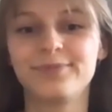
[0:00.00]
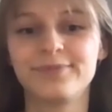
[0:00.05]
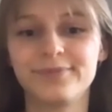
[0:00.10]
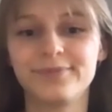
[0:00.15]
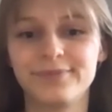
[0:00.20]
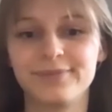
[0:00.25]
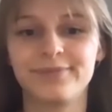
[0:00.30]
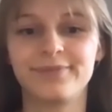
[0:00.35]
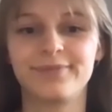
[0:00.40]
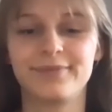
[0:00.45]

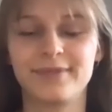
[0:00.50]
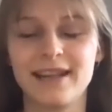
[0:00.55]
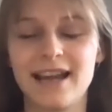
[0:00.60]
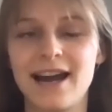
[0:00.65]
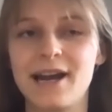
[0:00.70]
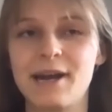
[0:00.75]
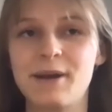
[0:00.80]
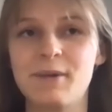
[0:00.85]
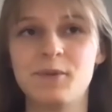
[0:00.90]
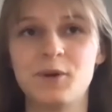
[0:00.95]

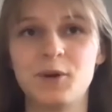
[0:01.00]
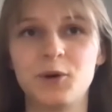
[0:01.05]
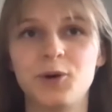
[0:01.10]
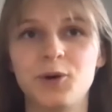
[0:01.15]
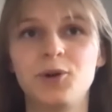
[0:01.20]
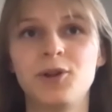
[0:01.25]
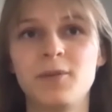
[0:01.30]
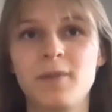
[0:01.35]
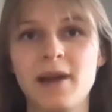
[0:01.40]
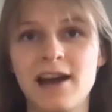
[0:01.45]
I am
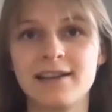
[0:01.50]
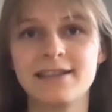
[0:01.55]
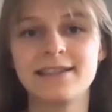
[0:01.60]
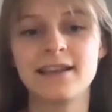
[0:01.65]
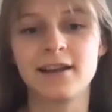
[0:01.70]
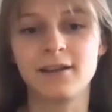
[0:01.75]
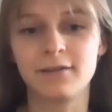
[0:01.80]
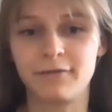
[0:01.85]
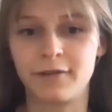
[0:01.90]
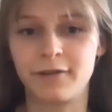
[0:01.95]
all about
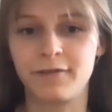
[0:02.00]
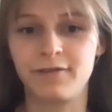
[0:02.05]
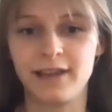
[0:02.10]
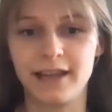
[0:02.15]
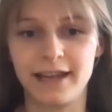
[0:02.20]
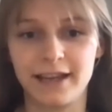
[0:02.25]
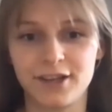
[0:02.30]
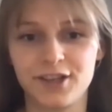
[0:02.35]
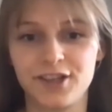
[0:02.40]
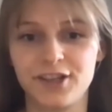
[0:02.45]

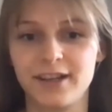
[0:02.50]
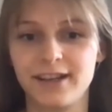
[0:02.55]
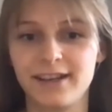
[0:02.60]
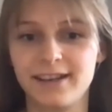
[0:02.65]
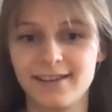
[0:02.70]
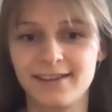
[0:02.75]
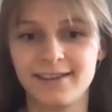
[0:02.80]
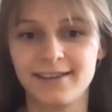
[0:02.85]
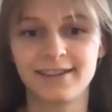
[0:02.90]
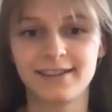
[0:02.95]

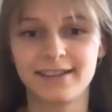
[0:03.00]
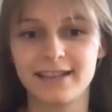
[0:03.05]
self-reflection.